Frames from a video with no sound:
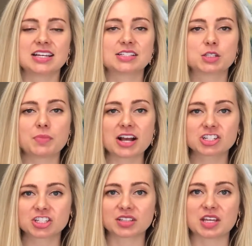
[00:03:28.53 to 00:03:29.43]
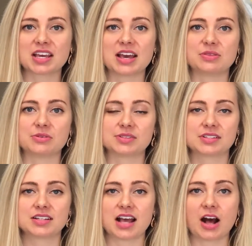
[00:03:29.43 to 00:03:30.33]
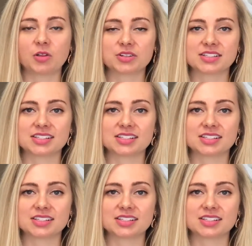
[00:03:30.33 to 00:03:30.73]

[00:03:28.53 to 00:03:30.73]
especially in those health and